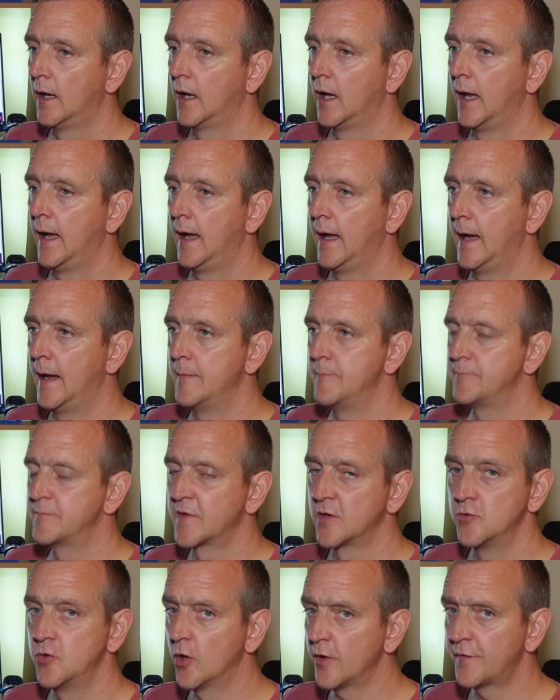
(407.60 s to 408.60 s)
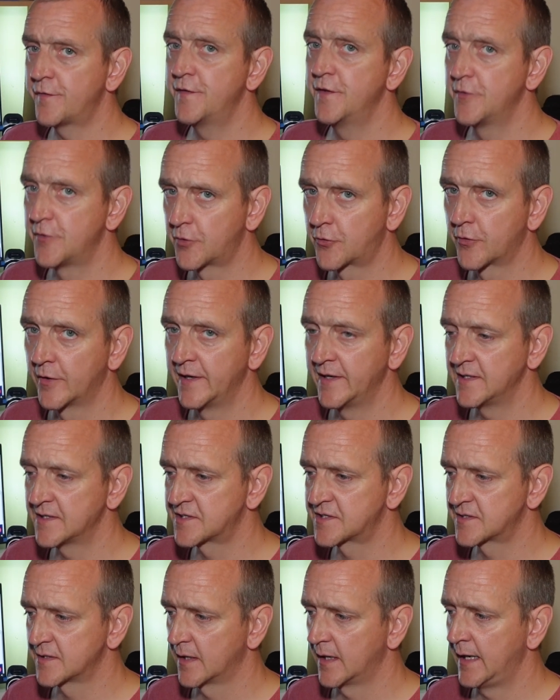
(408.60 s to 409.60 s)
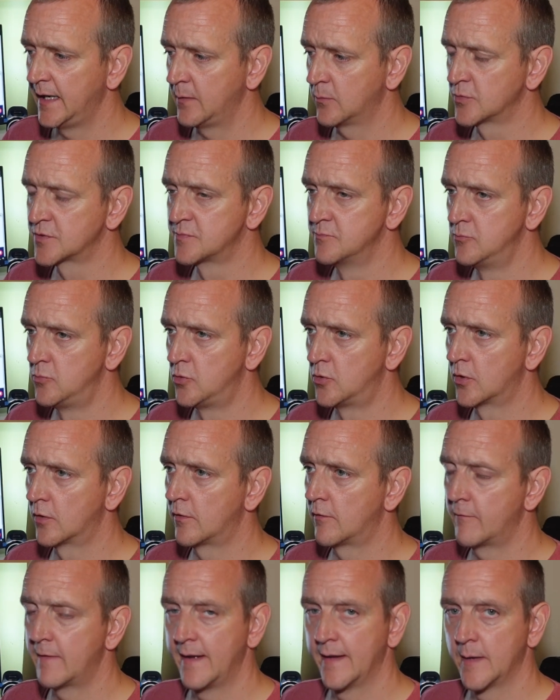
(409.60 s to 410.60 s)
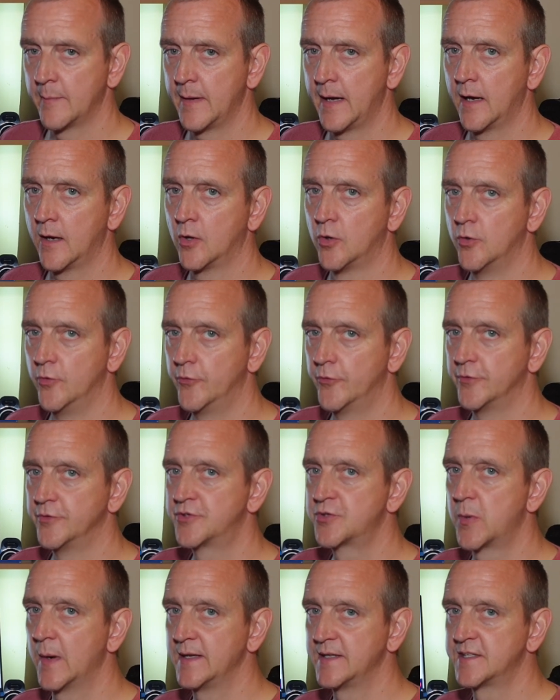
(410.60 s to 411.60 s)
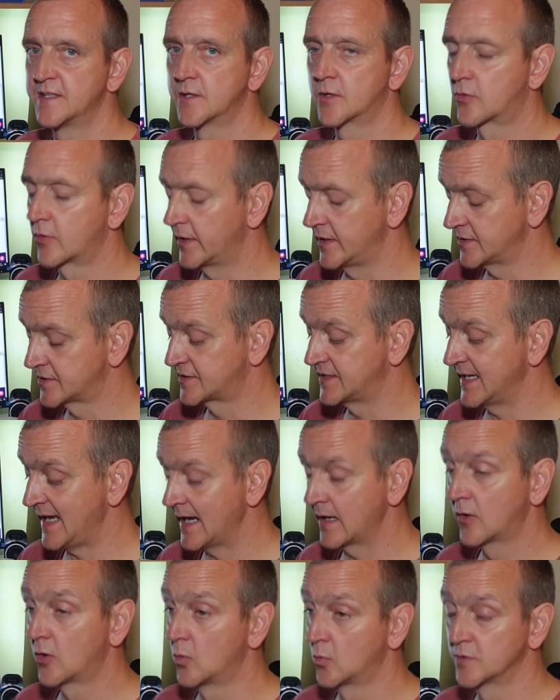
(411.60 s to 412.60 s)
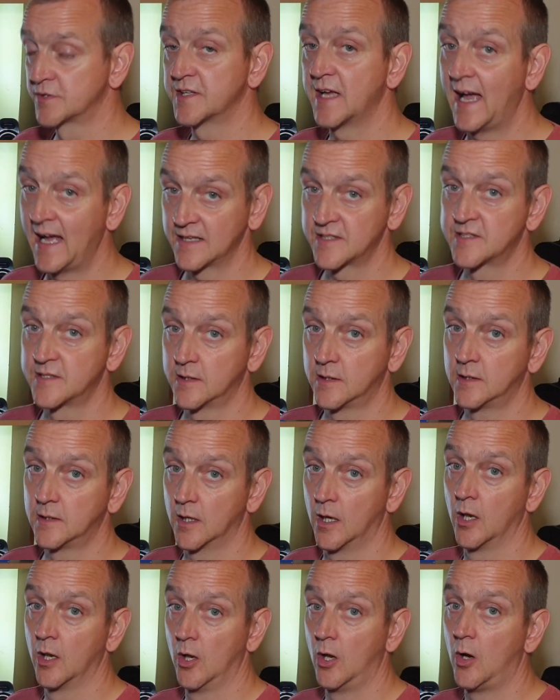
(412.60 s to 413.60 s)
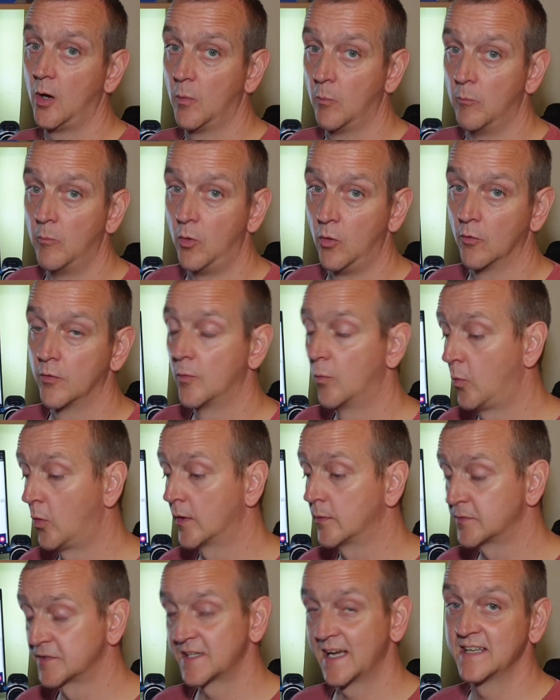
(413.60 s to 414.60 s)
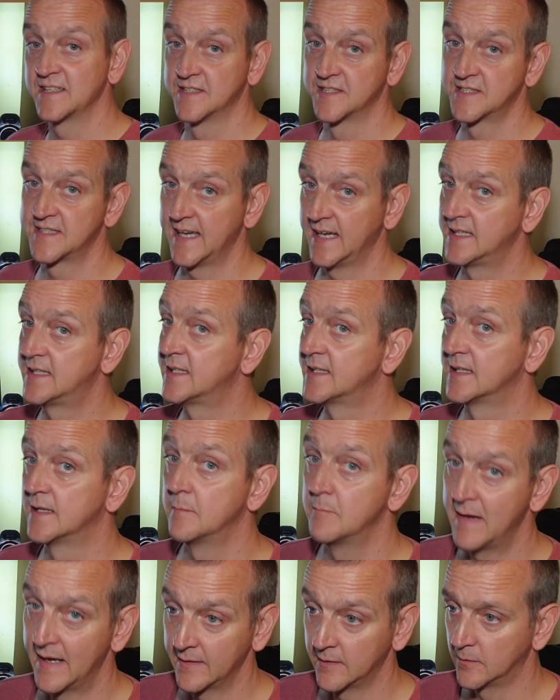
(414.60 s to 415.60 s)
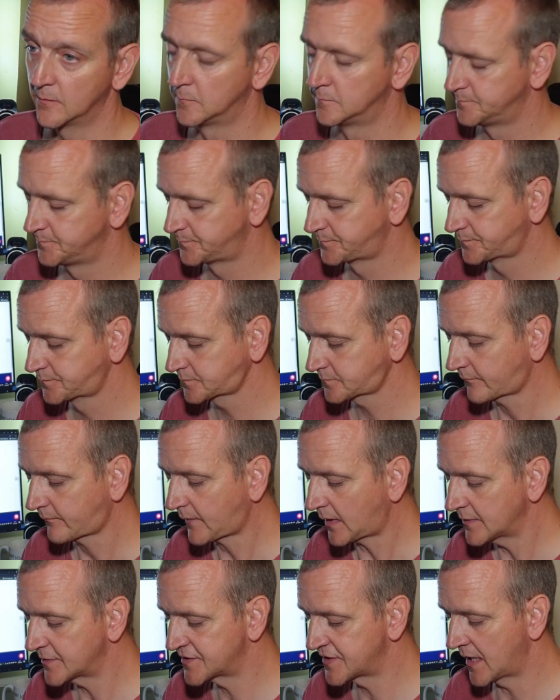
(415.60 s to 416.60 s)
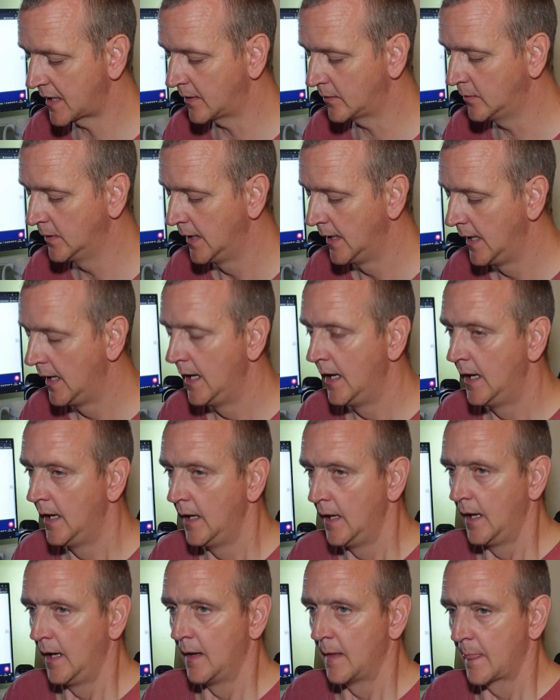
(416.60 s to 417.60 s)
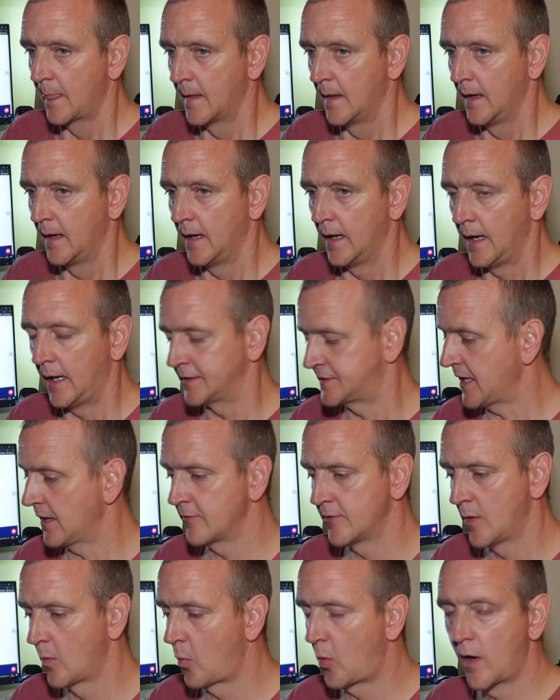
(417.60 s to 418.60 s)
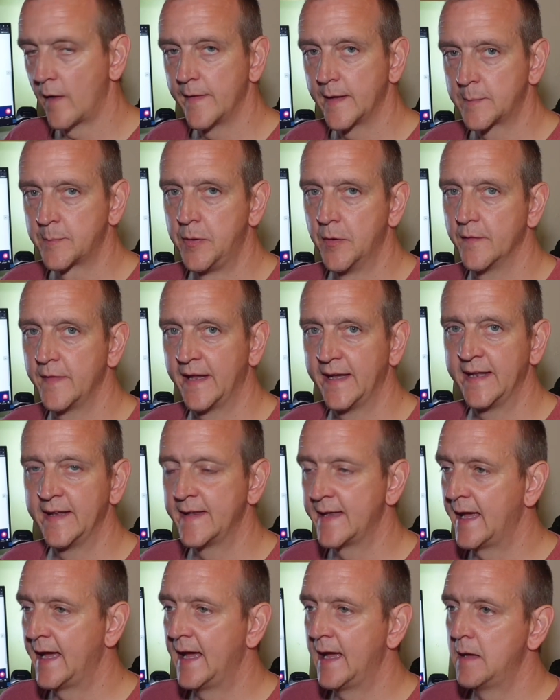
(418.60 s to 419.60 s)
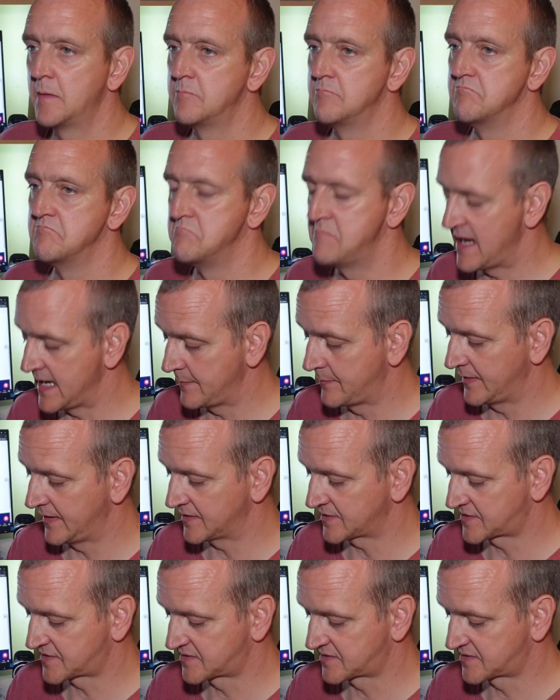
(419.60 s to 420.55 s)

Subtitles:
Not a few degrees, it was more around about 120 degrees. The angle was actually a lot more than what it was actually stated in the manual. So I don't know why they'd put that in there. Maybe